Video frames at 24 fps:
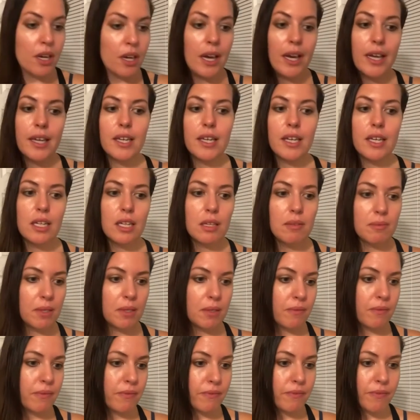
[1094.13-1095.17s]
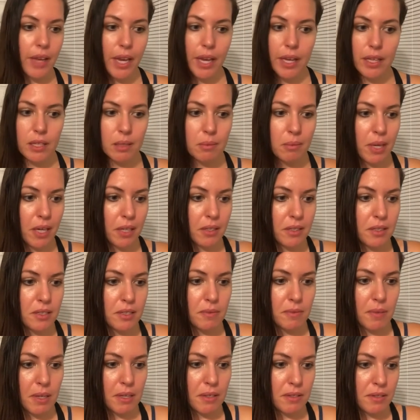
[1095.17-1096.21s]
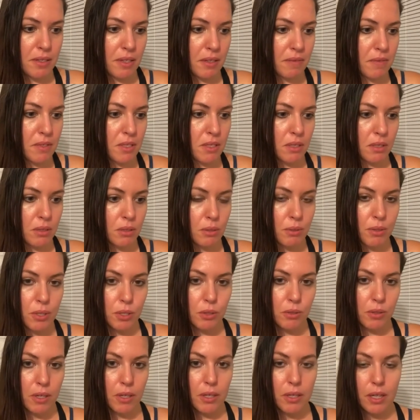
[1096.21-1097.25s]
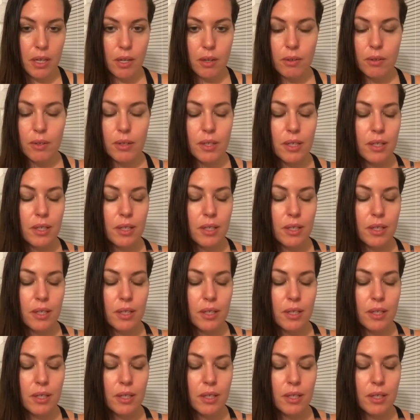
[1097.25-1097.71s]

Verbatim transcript: I can't even fathom how to save this on Twitch right now,